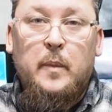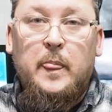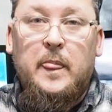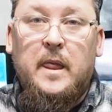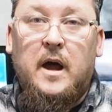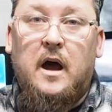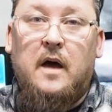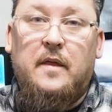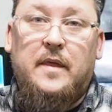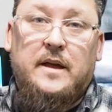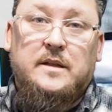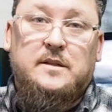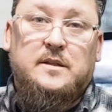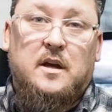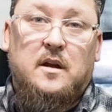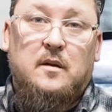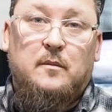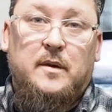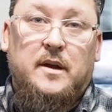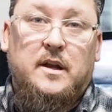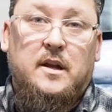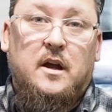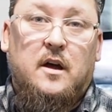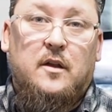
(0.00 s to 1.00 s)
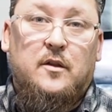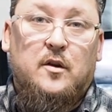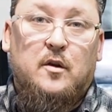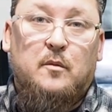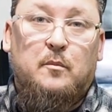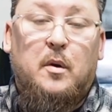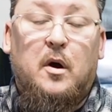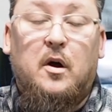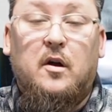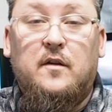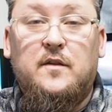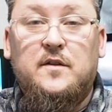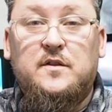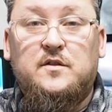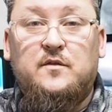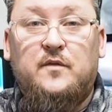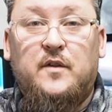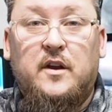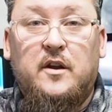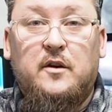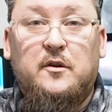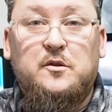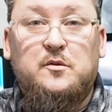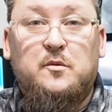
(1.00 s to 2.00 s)
that's going to be another part of this
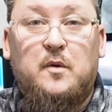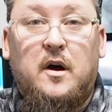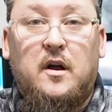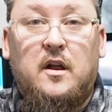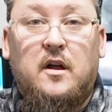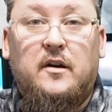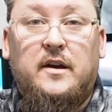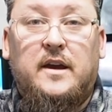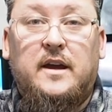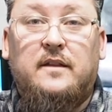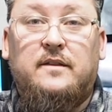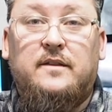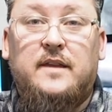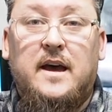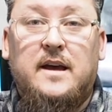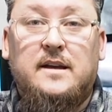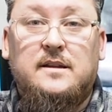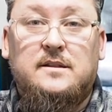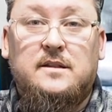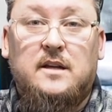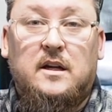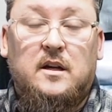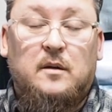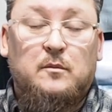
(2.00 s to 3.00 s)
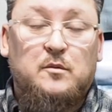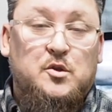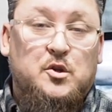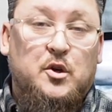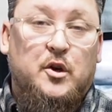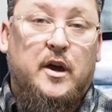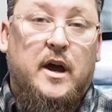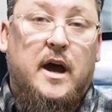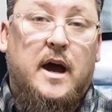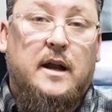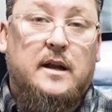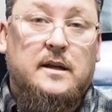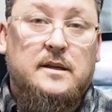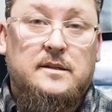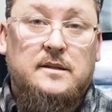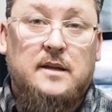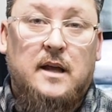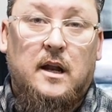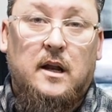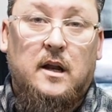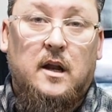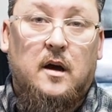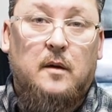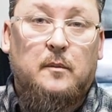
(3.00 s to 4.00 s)
video as well. I'll get that set up, show you how to
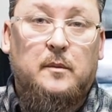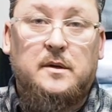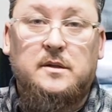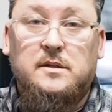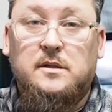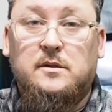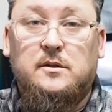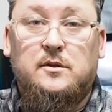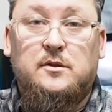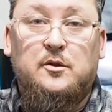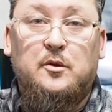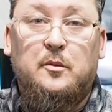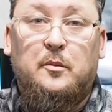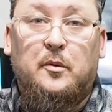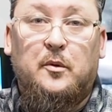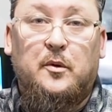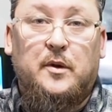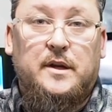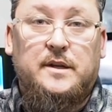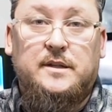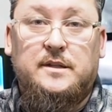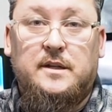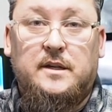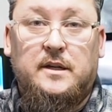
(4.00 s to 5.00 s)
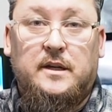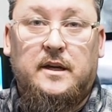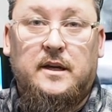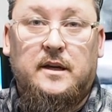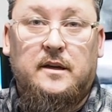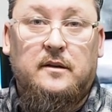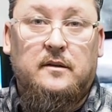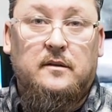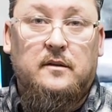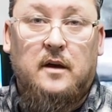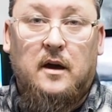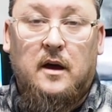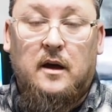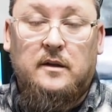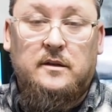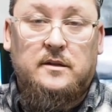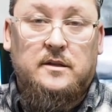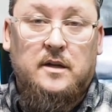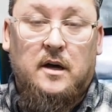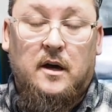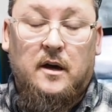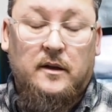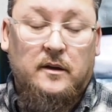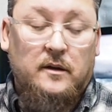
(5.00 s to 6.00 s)
set it up, because it's super easy to get
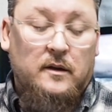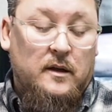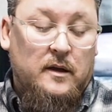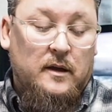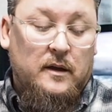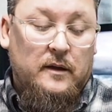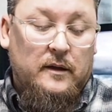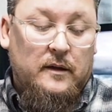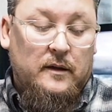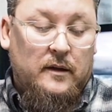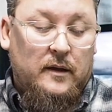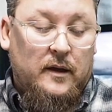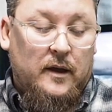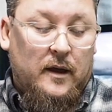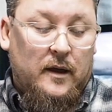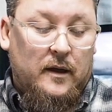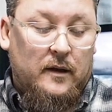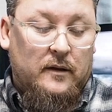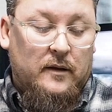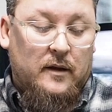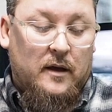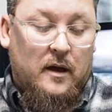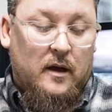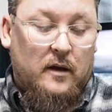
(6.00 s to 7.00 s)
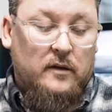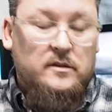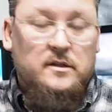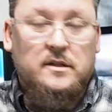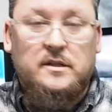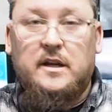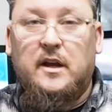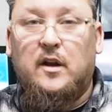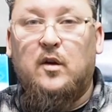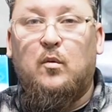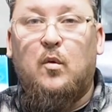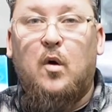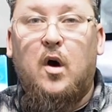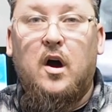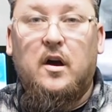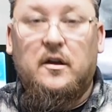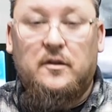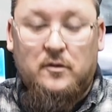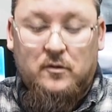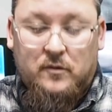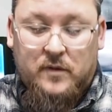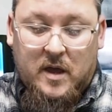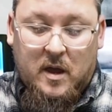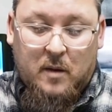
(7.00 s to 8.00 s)
done, and just kind of walk
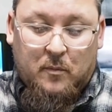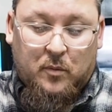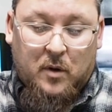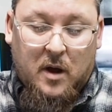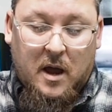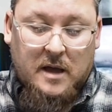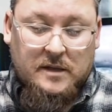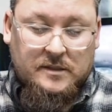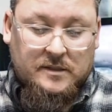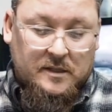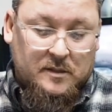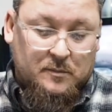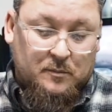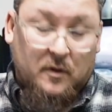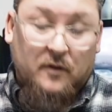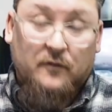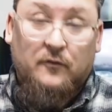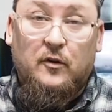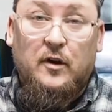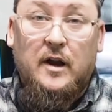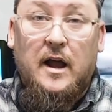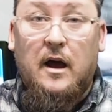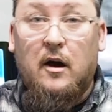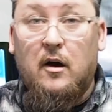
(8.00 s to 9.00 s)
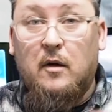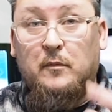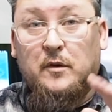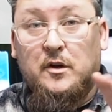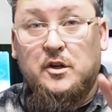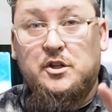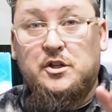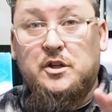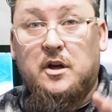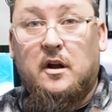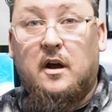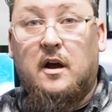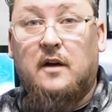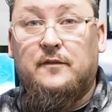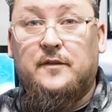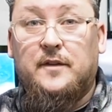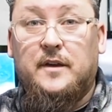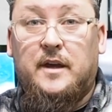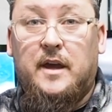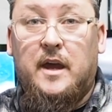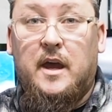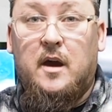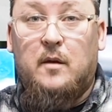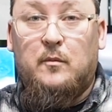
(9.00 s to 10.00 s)
through that process. But for now, I'm going to shut off
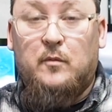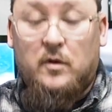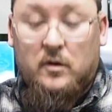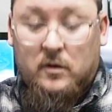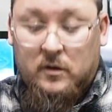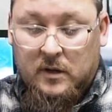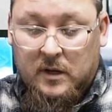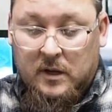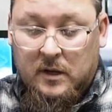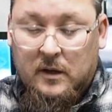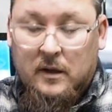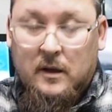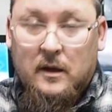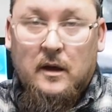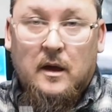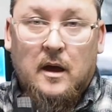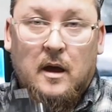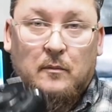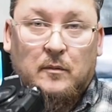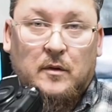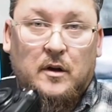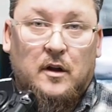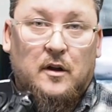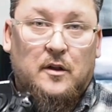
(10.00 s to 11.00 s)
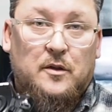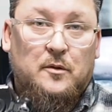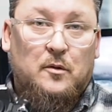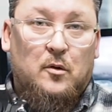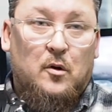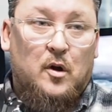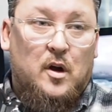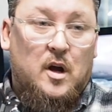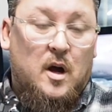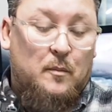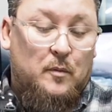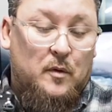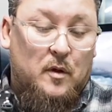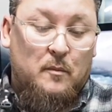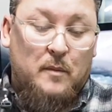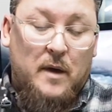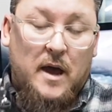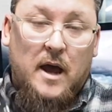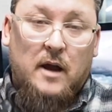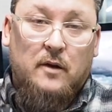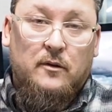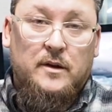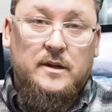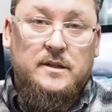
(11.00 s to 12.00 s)
the camera. I'm going to throw a couple of
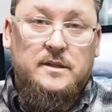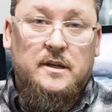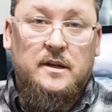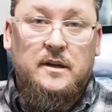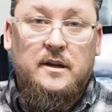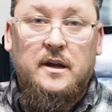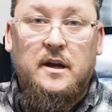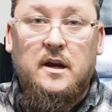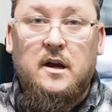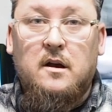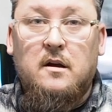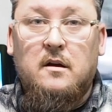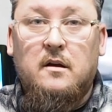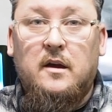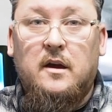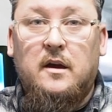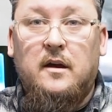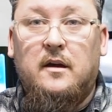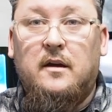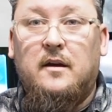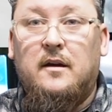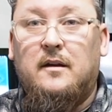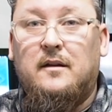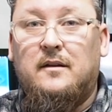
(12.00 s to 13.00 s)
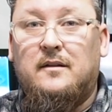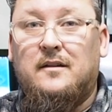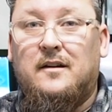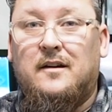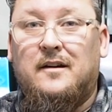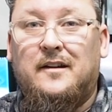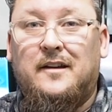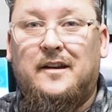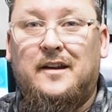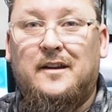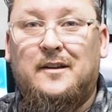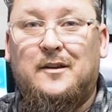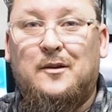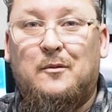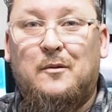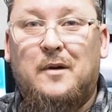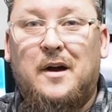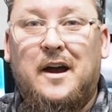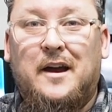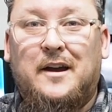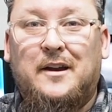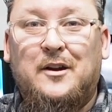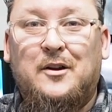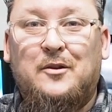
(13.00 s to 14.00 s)
batteries in here and get to
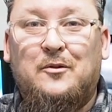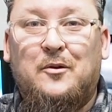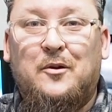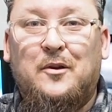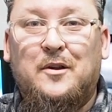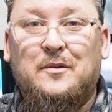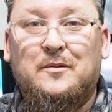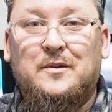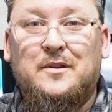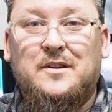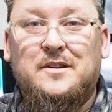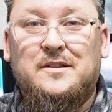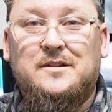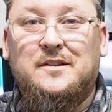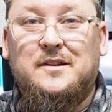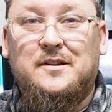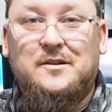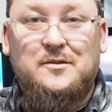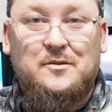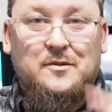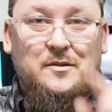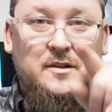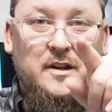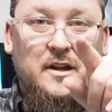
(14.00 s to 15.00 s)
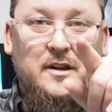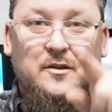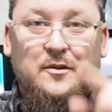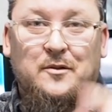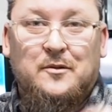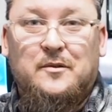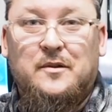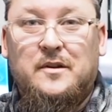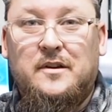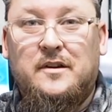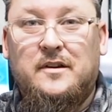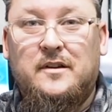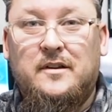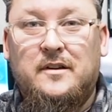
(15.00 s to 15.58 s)
rocking and rolling with this thing, so stay tuned.